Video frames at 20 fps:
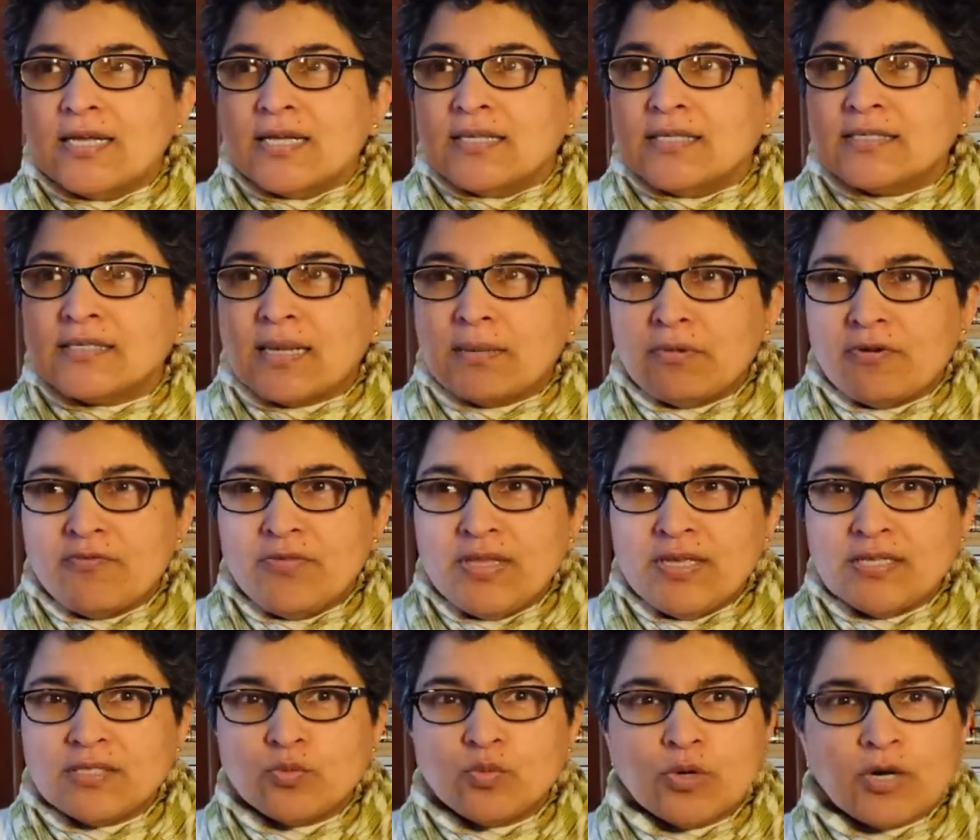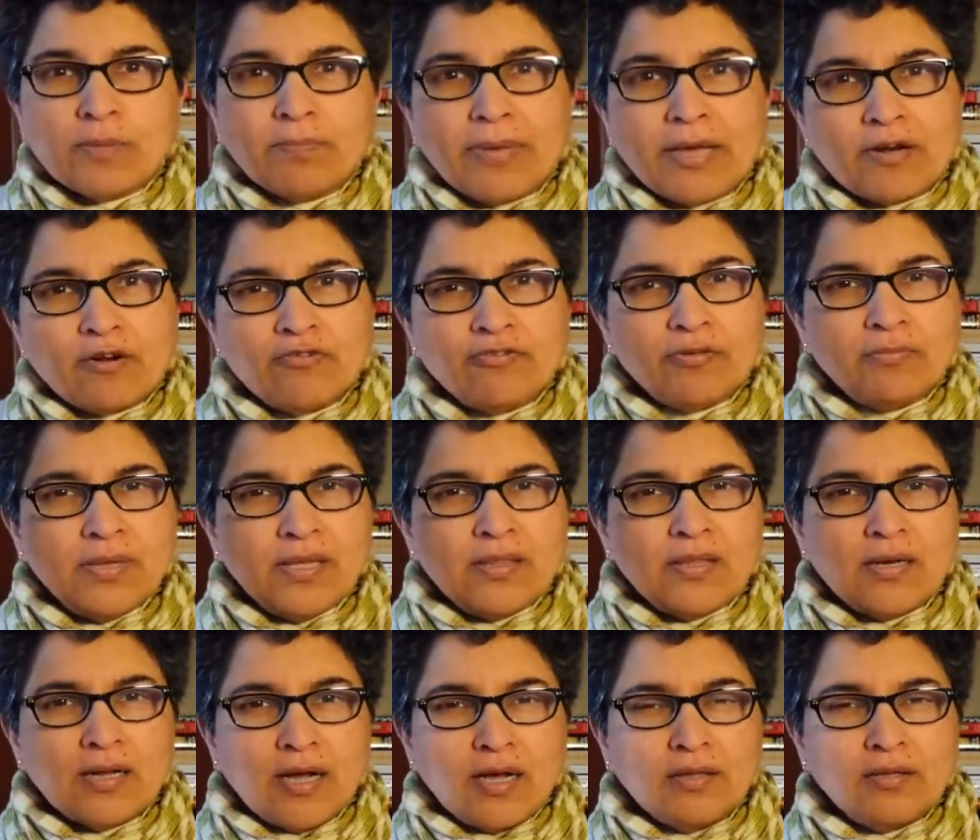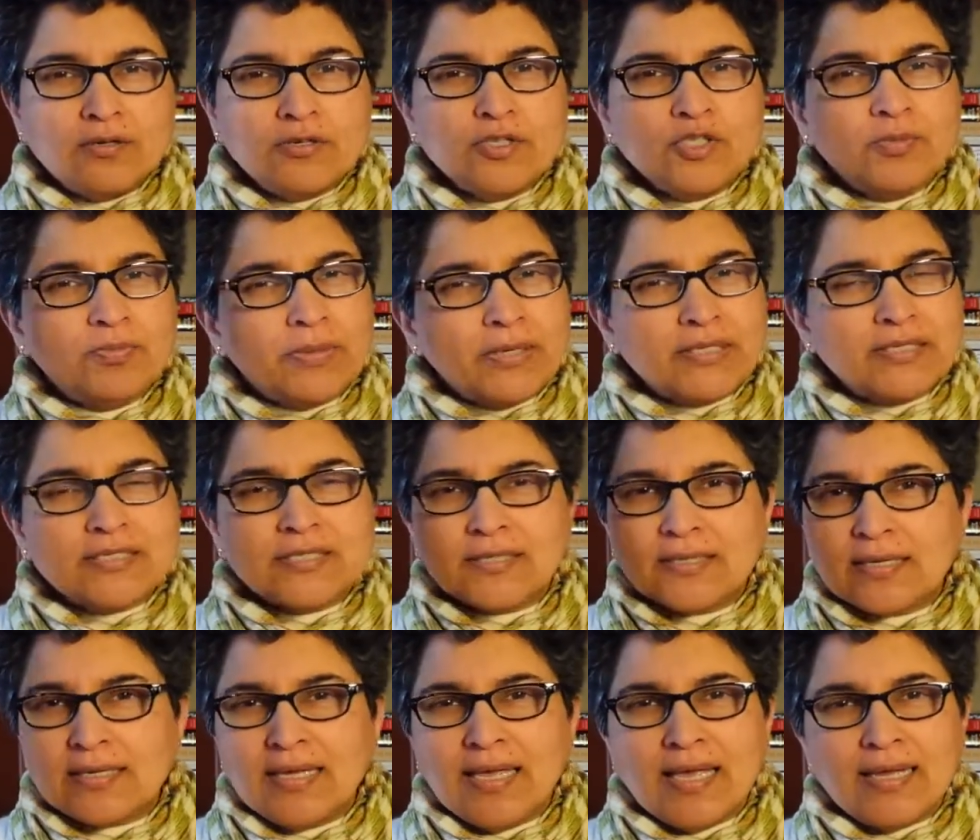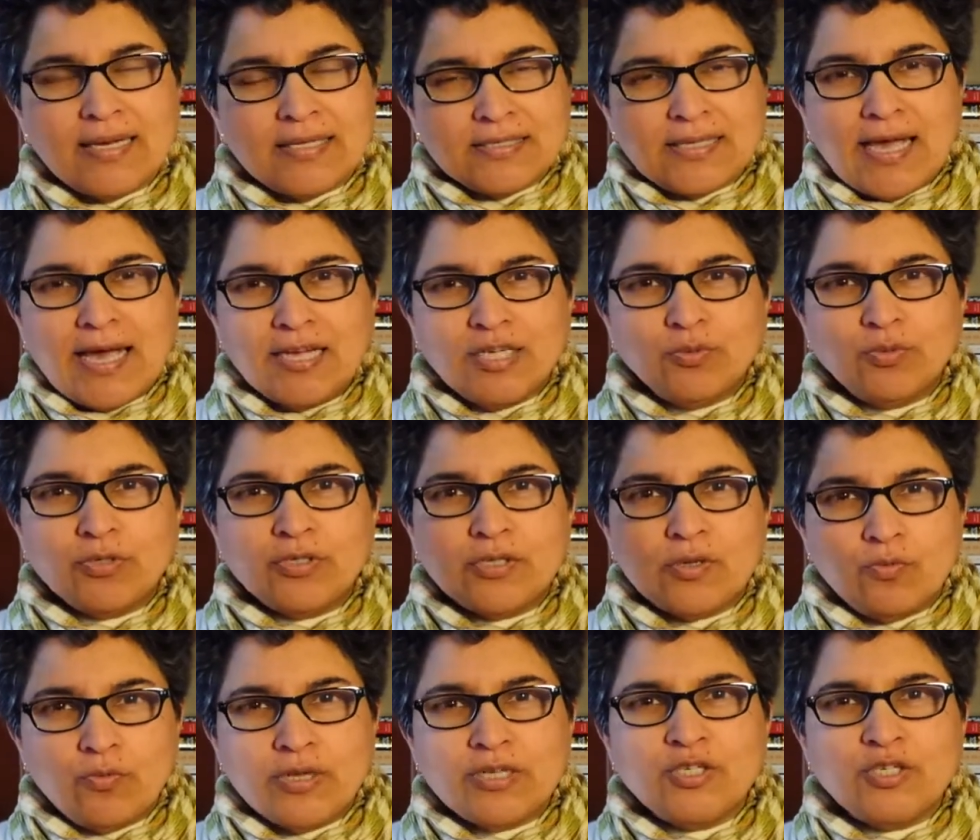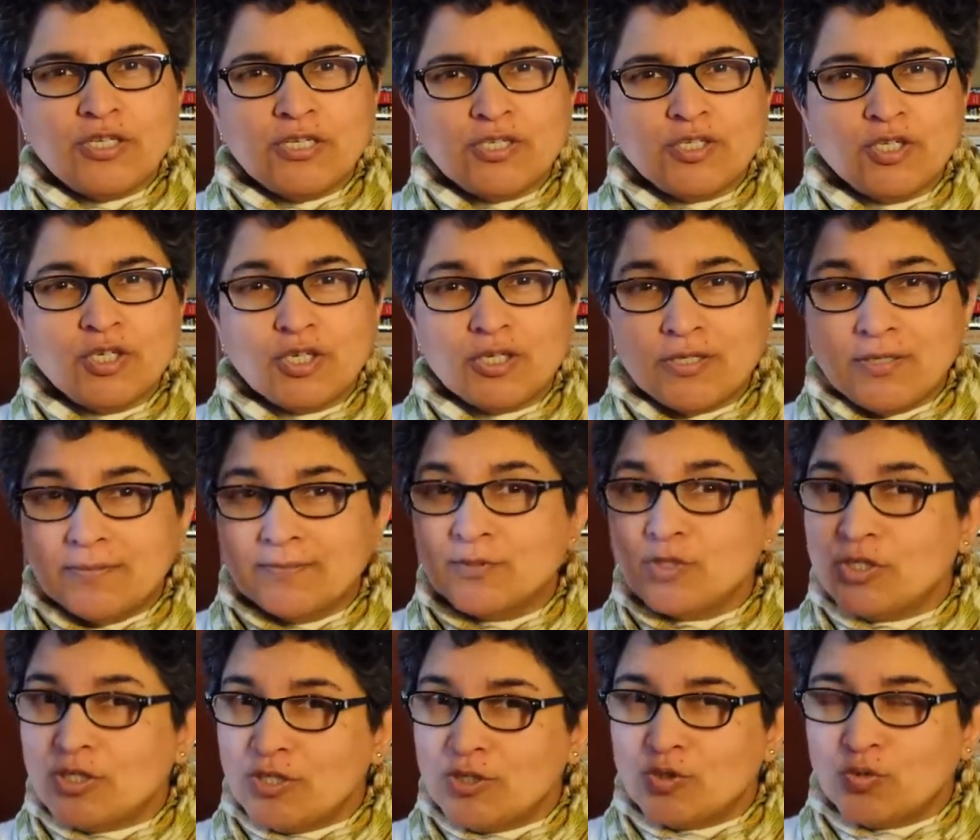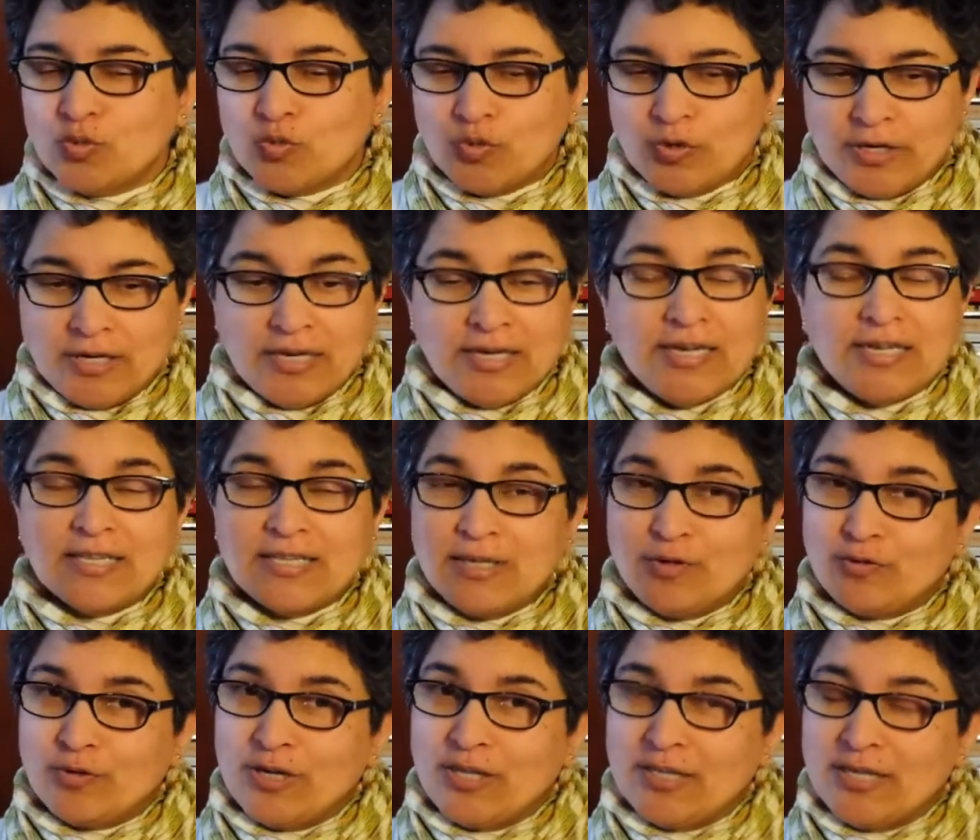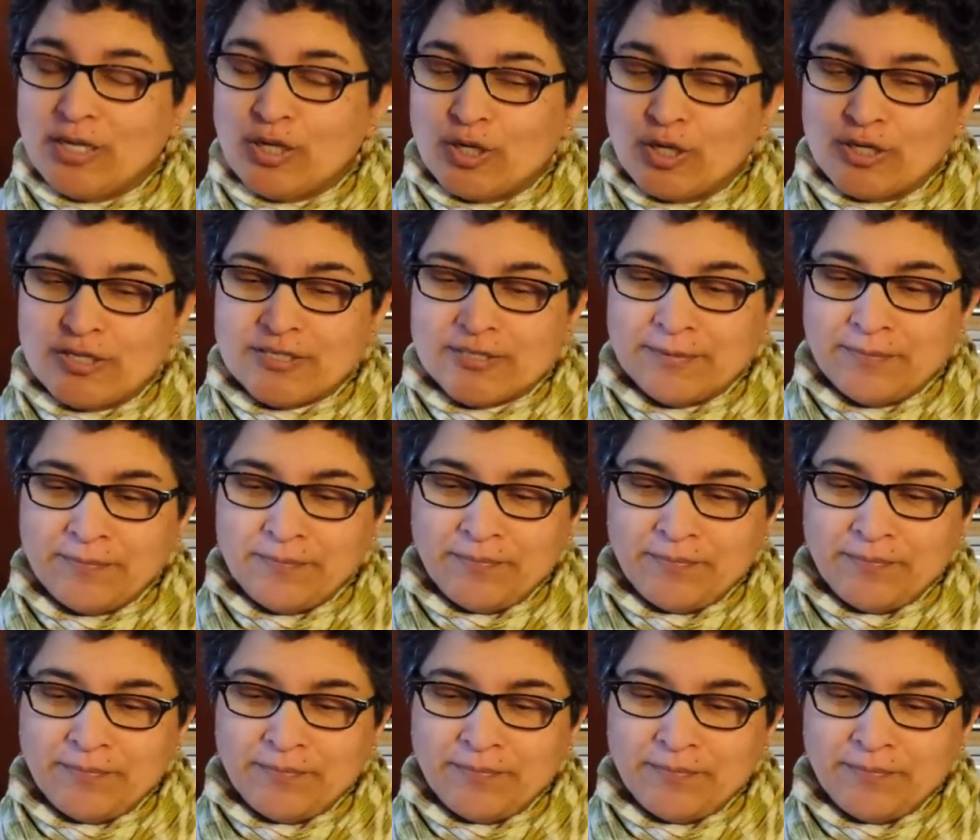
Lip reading: Some of these work better for me than others, but again, it's Atwood, and when she's good, she's really, really good.